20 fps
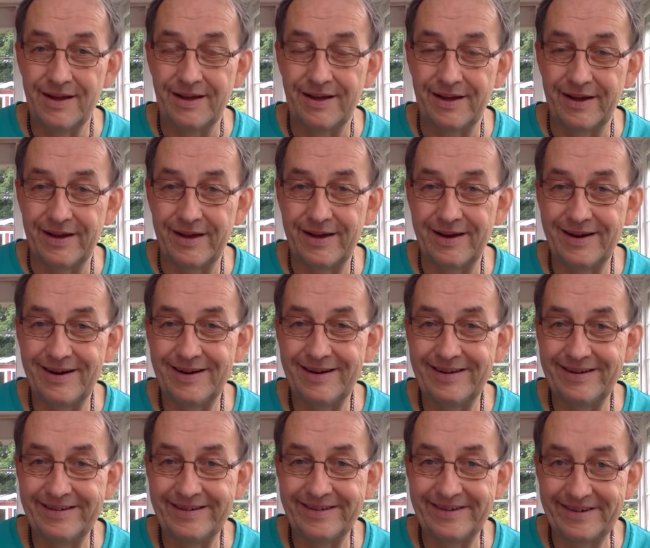
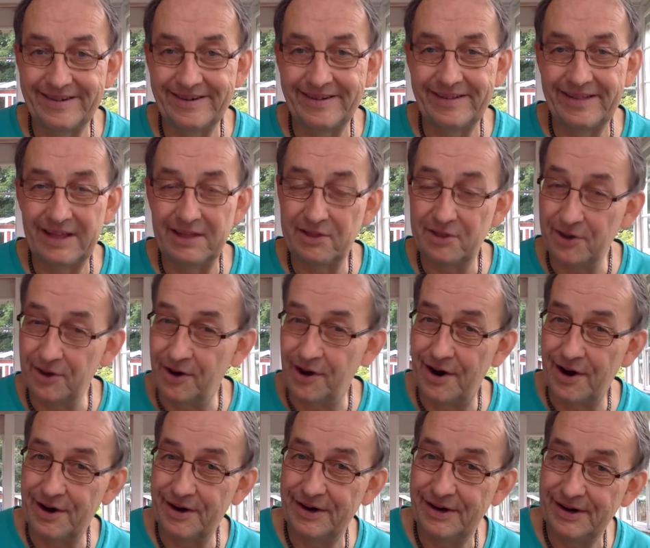uh, that
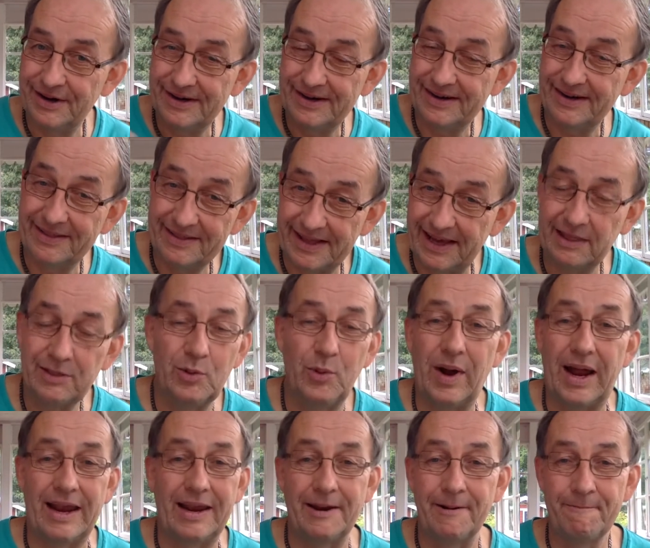are in that
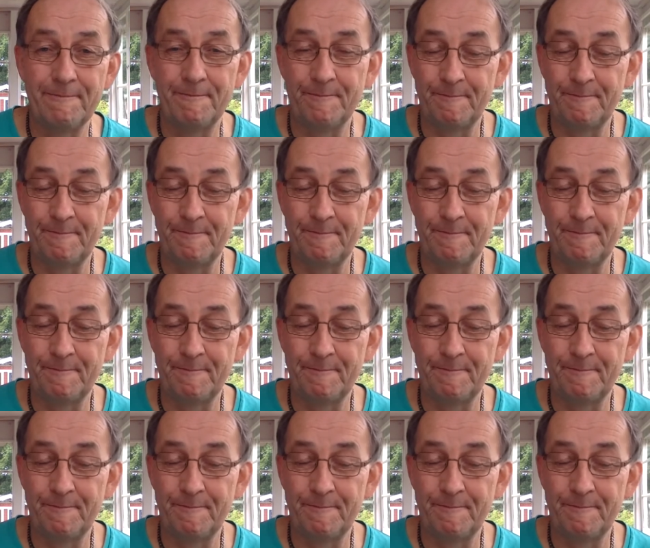way